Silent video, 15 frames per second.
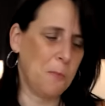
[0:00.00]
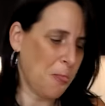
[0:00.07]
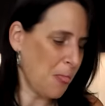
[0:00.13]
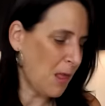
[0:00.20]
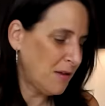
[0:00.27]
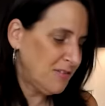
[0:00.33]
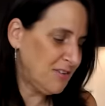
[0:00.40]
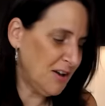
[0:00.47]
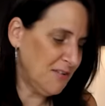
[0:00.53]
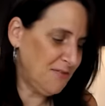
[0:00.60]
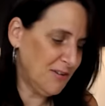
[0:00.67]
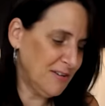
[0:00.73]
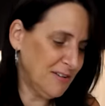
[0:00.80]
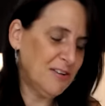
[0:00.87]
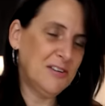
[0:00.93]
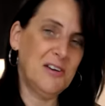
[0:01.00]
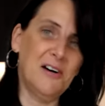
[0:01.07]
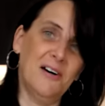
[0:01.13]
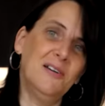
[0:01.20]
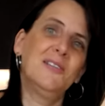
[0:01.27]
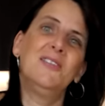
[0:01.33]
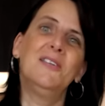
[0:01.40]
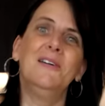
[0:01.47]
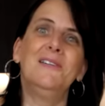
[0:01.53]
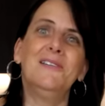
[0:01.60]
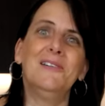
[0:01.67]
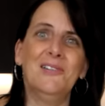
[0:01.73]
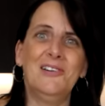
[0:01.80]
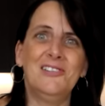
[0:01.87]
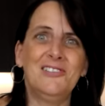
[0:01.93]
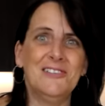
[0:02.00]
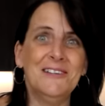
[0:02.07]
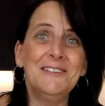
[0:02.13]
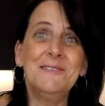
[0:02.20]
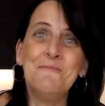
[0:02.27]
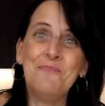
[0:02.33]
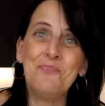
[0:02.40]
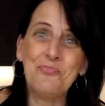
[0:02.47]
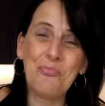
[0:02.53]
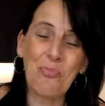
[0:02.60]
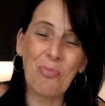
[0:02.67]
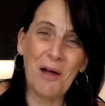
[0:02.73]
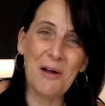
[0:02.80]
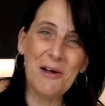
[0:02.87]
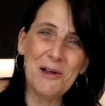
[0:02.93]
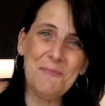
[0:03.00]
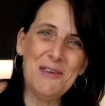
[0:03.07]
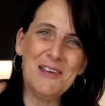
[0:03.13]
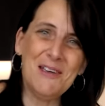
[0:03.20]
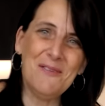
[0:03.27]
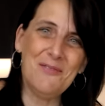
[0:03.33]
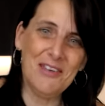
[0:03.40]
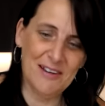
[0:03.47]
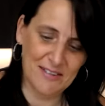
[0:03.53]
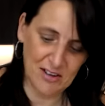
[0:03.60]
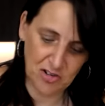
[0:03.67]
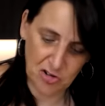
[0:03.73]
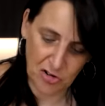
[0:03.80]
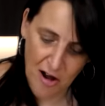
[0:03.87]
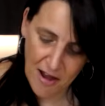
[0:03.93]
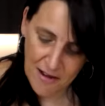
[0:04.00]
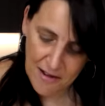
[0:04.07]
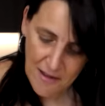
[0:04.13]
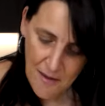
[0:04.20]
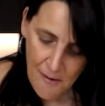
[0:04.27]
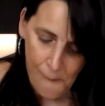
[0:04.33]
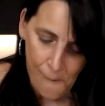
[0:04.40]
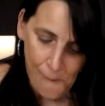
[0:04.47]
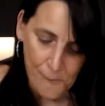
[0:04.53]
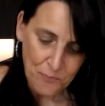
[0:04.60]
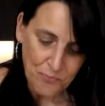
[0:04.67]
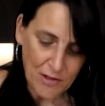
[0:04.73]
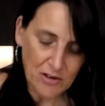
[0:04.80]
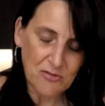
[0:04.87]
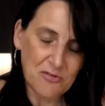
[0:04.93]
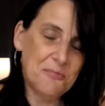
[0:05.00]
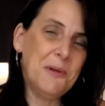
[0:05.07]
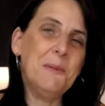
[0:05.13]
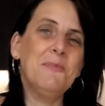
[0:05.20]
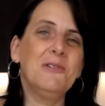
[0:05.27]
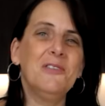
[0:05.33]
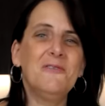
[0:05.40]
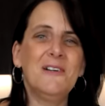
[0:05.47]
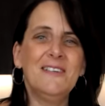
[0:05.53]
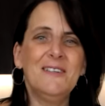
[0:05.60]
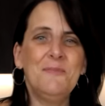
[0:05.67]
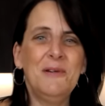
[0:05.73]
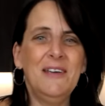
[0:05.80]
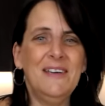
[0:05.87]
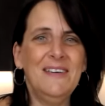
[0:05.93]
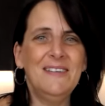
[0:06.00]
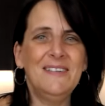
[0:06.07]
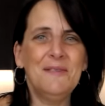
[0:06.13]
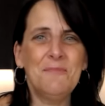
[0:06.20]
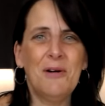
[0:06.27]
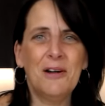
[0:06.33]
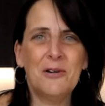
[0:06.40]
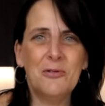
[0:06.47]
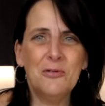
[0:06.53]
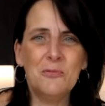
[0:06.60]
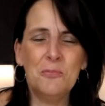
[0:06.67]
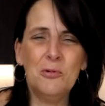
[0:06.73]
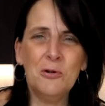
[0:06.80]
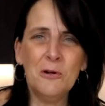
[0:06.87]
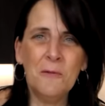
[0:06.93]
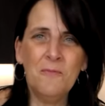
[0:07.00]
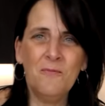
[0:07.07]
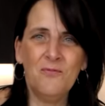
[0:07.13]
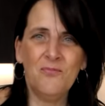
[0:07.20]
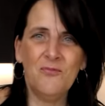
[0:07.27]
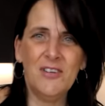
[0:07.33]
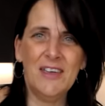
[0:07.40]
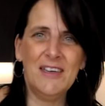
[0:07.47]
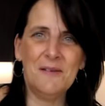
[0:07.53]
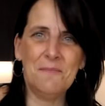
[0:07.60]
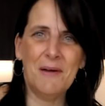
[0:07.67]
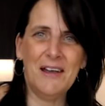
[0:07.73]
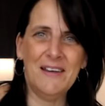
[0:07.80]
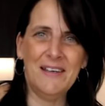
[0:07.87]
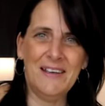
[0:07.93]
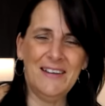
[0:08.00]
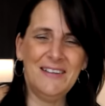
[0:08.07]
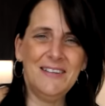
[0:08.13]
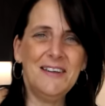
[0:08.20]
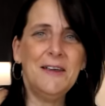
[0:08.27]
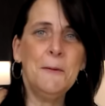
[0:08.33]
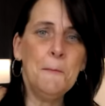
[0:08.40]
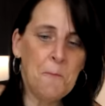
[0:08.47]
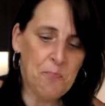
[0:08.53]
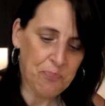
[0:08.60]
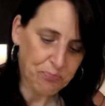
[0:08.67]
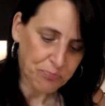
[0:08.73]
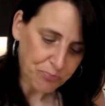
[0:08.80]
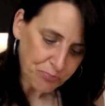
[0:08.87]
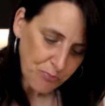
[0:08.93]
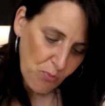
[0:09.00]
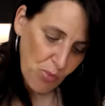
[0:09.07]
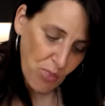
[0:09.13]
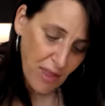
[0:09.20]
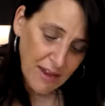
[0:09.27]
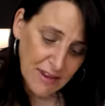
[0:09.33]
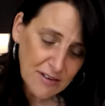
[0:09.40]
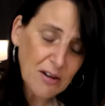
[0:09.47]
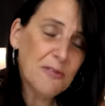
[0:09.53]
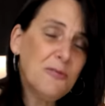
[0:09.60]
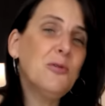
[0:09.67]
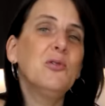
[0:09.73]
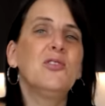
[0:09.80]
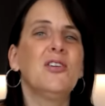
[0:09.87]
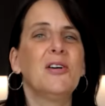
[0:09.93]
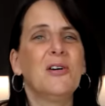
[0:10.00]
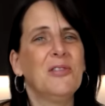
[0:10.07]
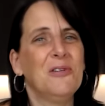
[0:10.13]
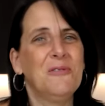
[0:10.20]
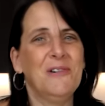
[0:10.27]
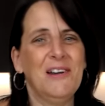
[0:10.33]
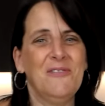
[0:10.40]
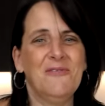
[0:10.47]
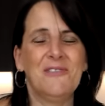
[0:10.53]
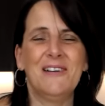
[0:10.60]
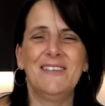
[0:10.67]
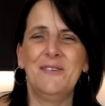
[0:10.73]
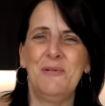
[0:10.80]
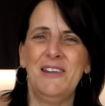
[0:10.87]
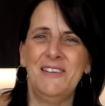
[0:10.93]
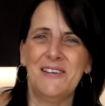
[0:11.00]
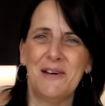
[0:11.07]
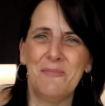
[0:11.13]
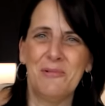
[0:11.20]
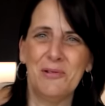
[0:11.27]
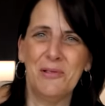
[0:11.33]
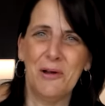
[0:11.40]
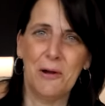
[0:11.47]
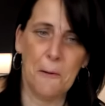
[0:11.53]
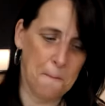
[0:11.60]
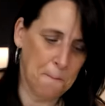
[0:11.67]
So versatile, so delicious. I hope you give these a try, and remember, the recipe is in my cookbook, Vegan Made Easy, and I've also got the written recipe down below.